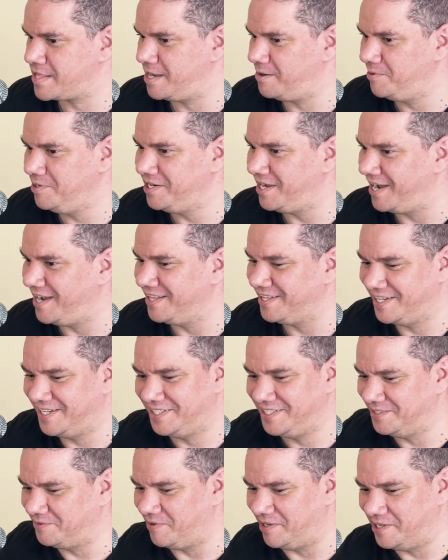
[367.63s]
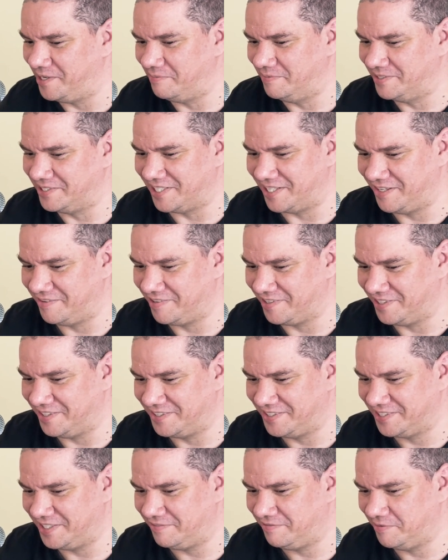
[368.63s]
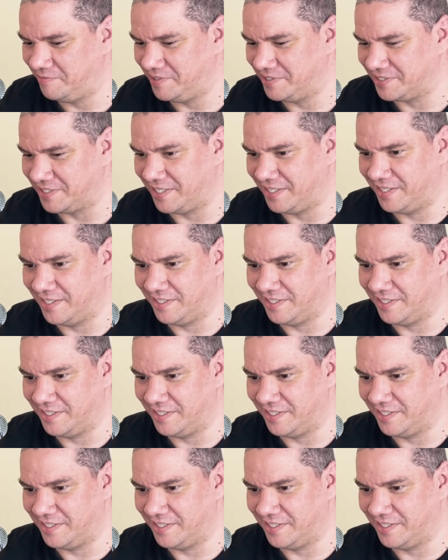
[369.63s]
I wonder how the hell it wound up in South Africa, because that for me is another.